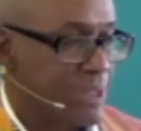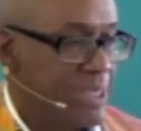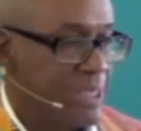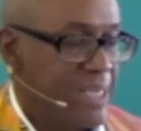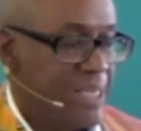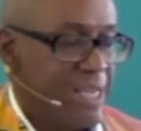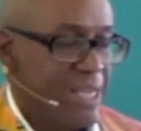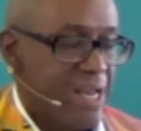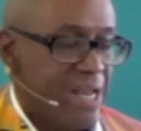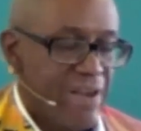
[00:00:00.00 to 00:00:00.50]

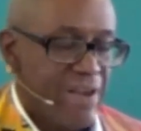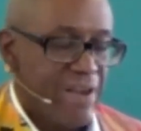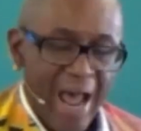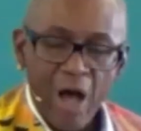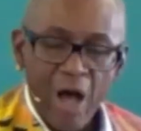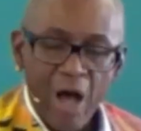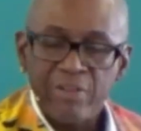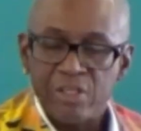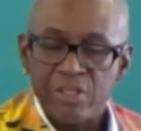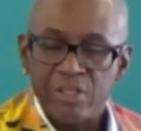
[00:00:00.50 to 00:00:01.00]
Now the
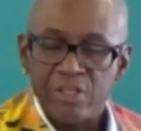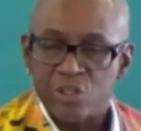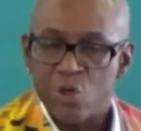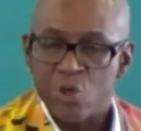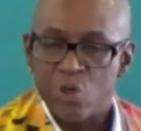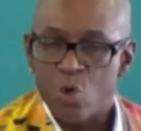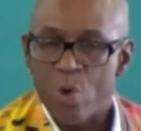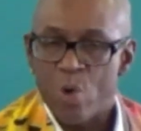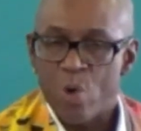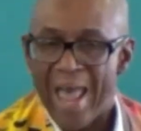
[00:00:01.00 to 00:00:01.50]
school
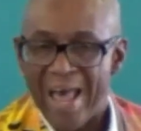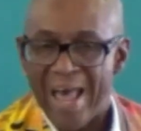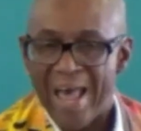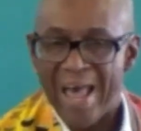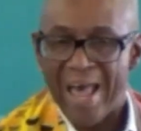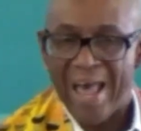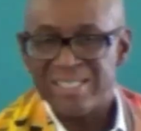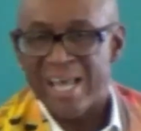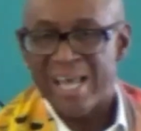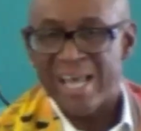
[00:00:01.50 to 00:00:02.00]
has
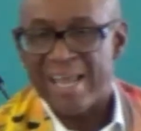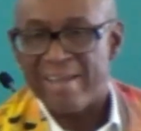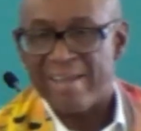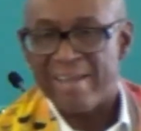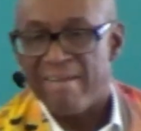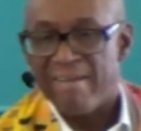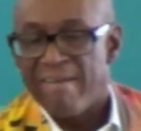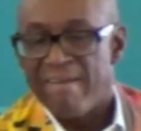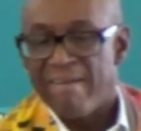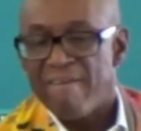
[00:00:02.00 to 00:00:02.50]
a
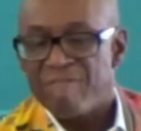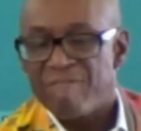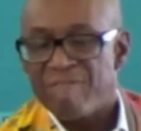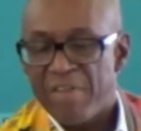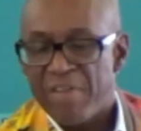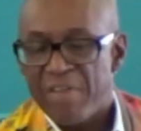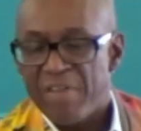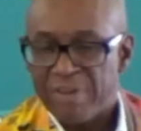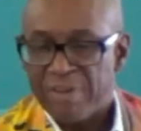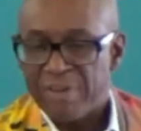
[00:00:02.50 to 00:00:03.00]

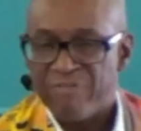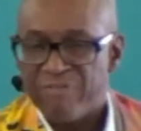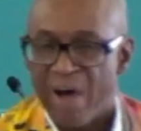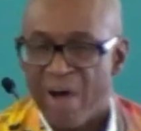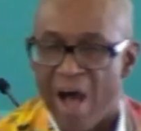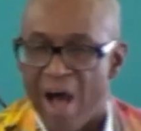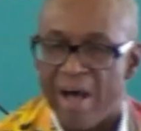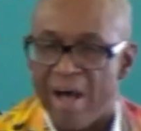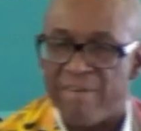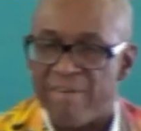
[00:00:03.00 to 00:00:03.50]

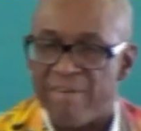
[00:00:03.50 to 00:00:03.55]
55,